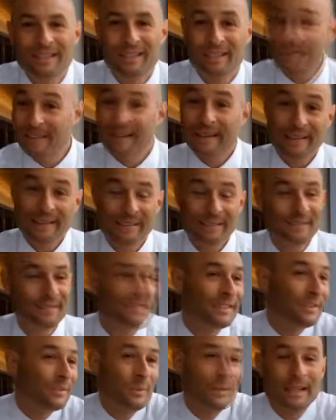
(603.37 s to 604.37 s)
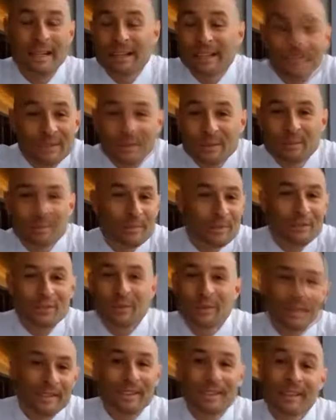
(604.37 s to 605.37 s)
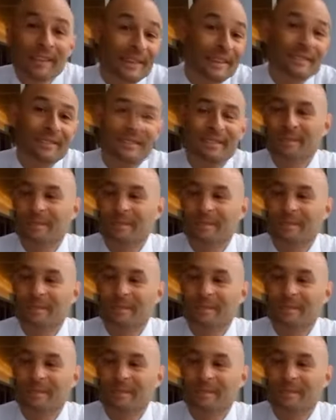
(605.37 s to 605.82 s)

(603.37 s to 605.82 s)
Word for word: the love is what I do in between the love.